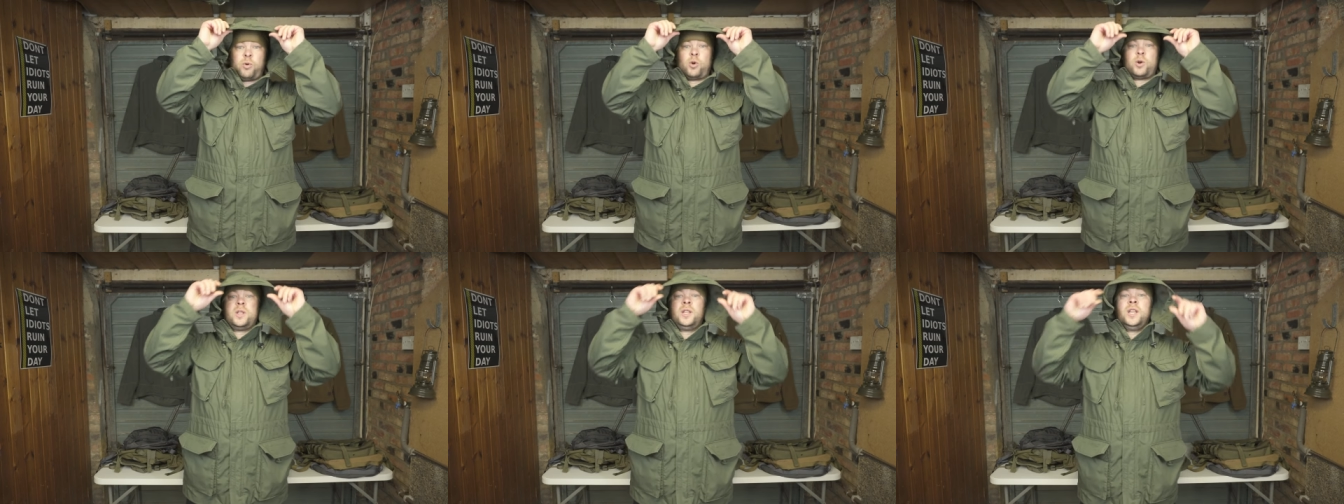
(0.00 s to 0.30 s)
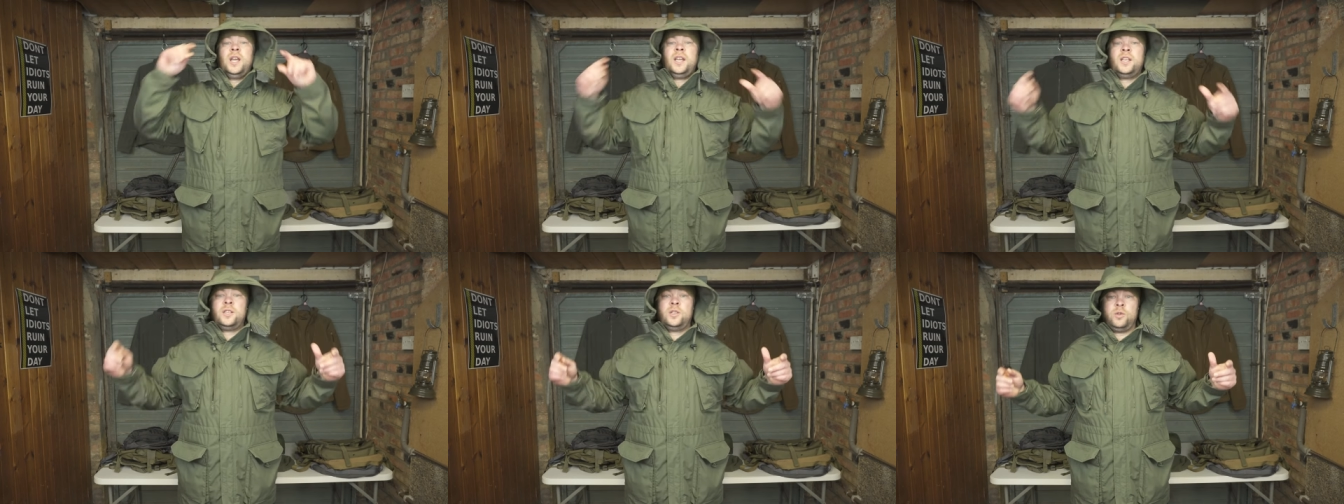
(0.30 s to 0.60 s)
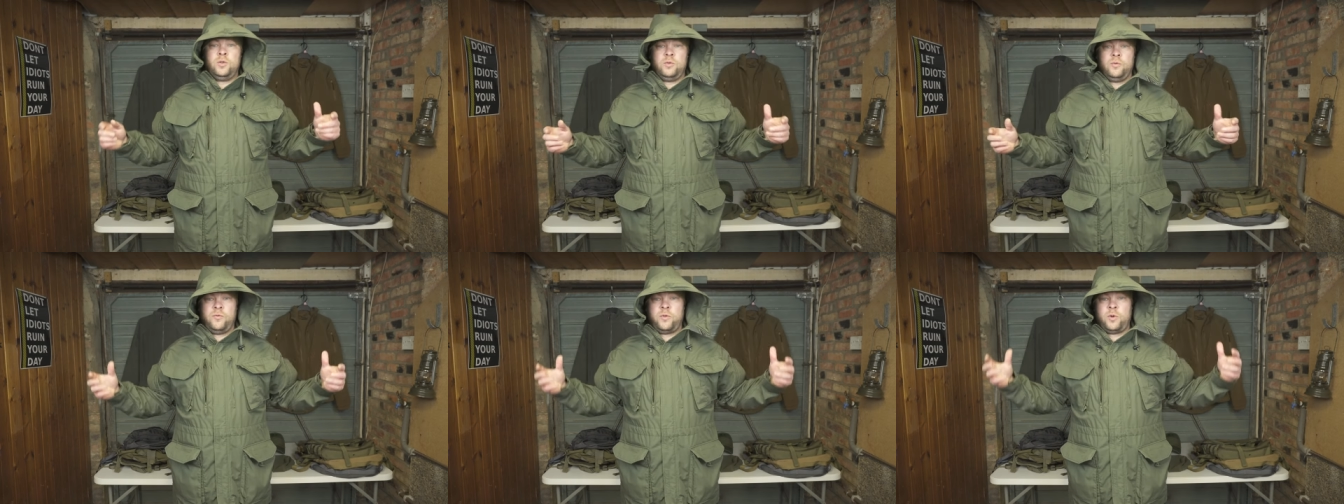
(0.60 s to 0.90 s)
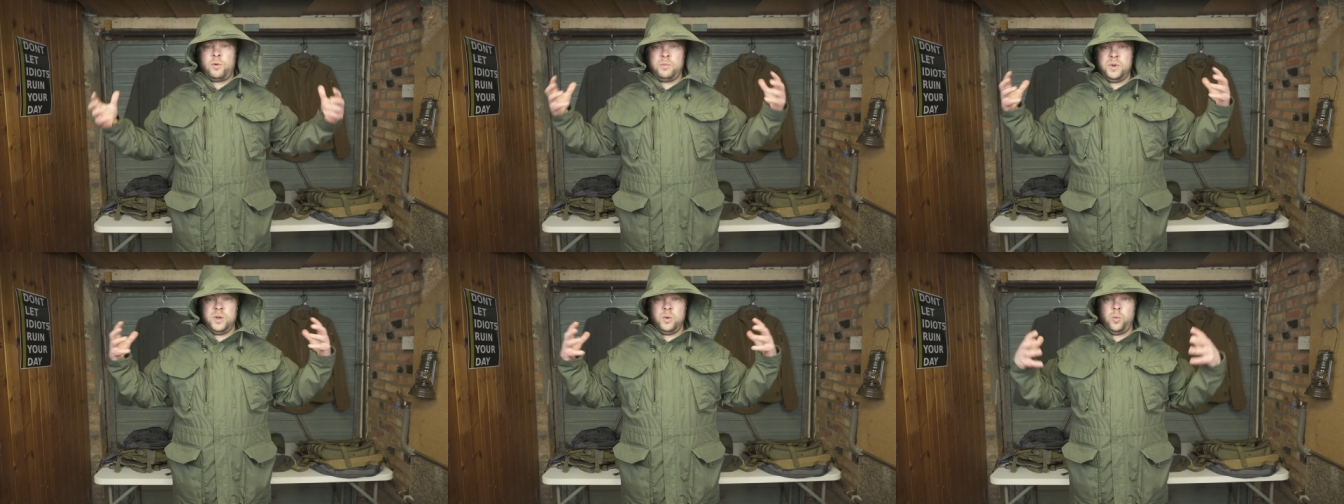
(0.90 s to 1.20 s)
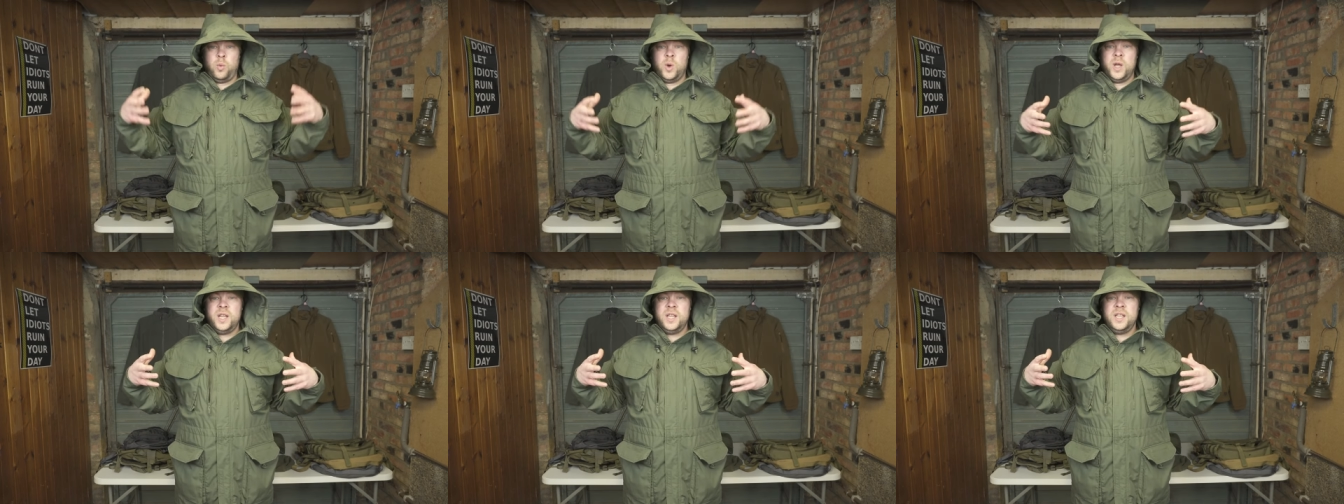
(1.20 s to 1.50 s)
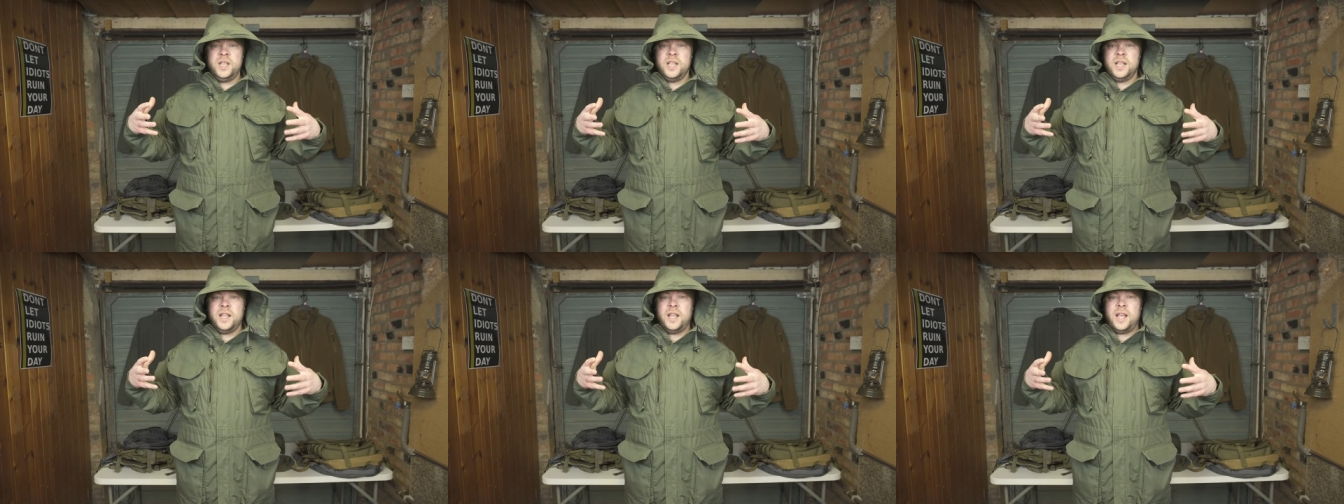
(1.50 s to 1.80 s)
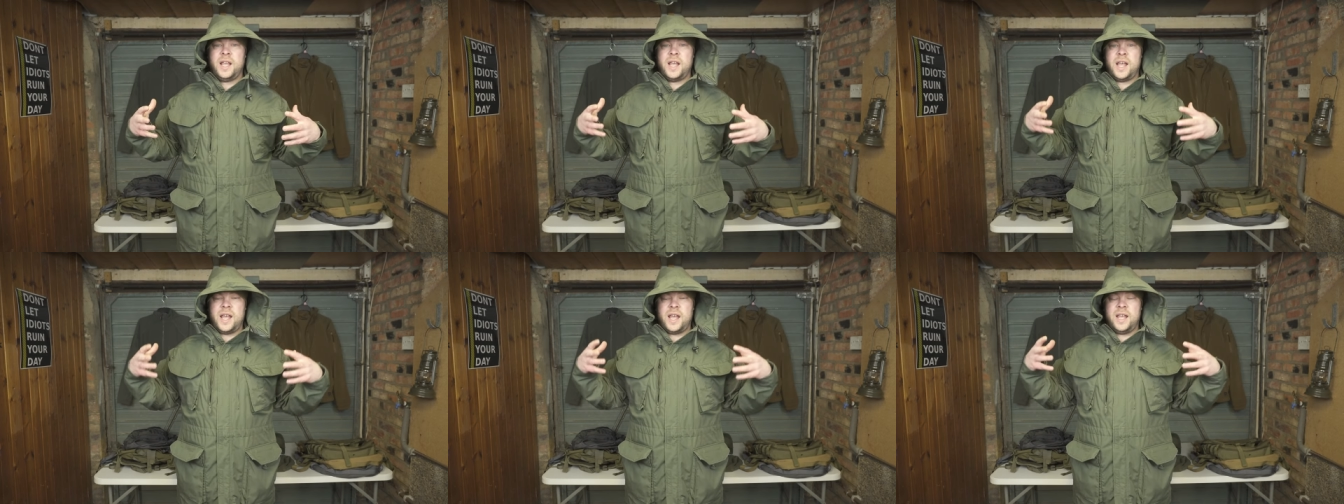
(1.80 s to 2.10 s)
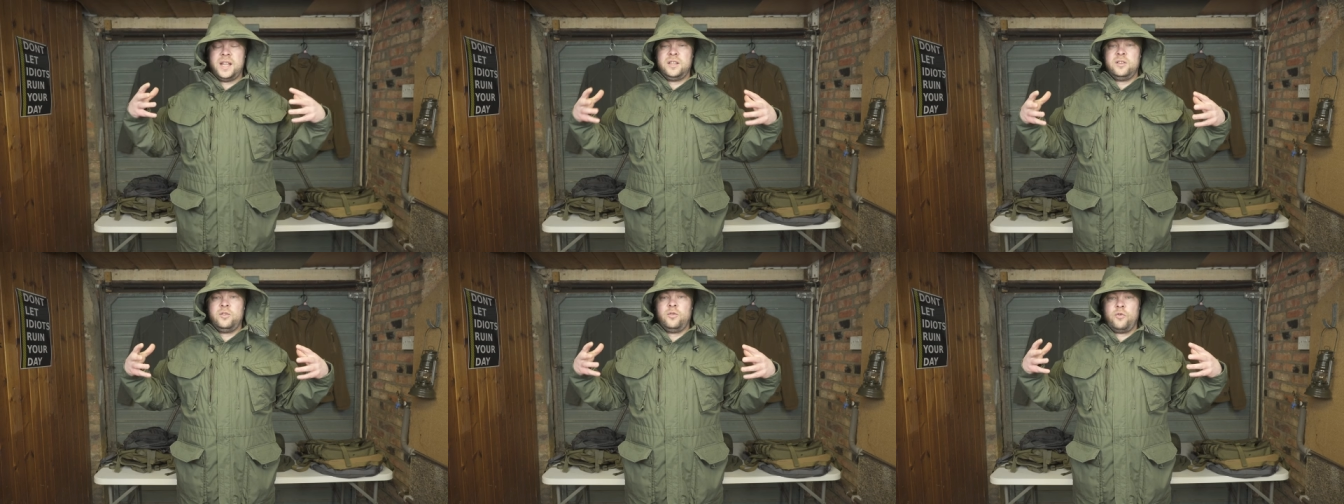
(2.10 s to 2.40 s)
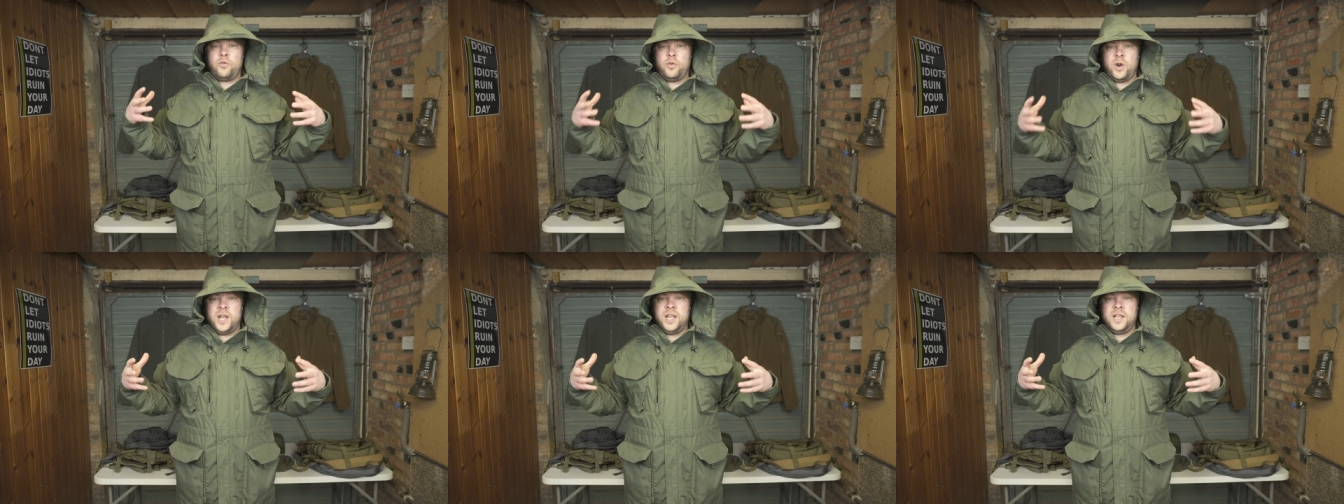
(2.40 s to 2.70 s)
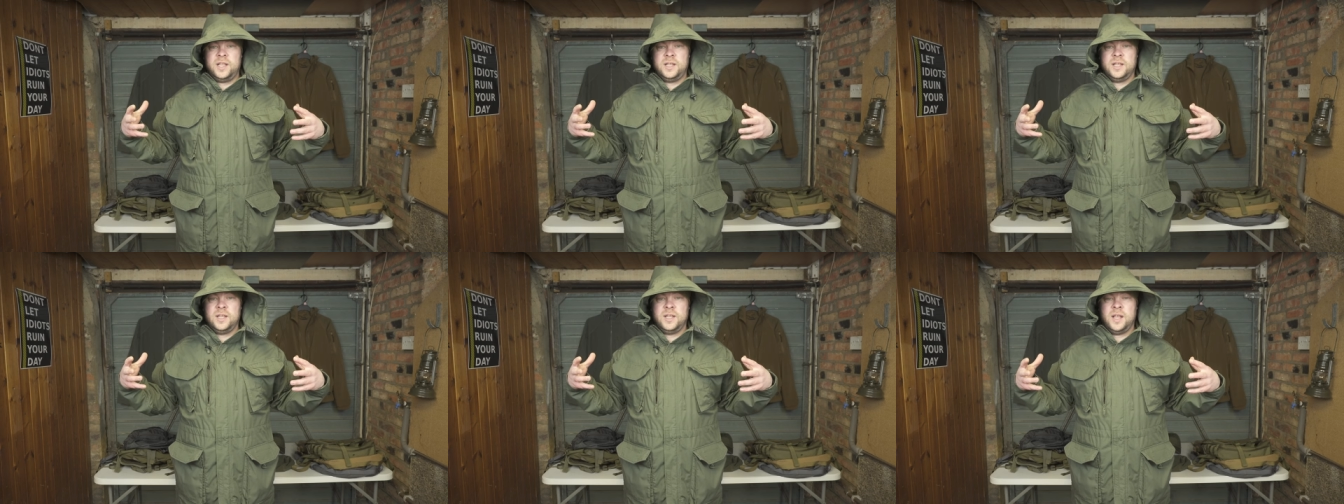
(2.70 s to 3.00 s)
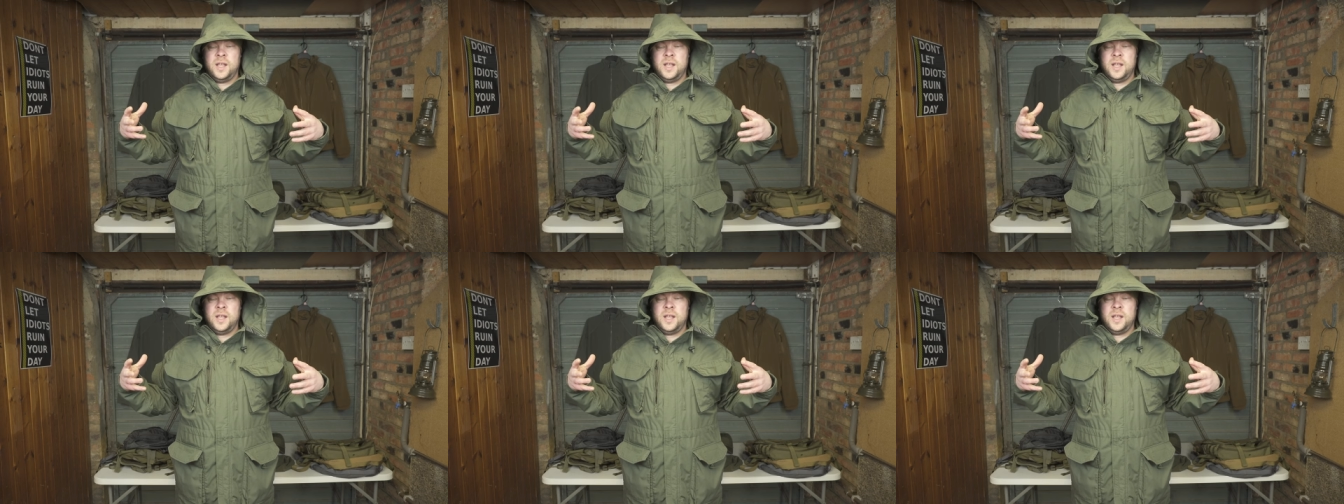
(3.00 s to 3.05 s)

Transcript: protects you from the wind and the rain.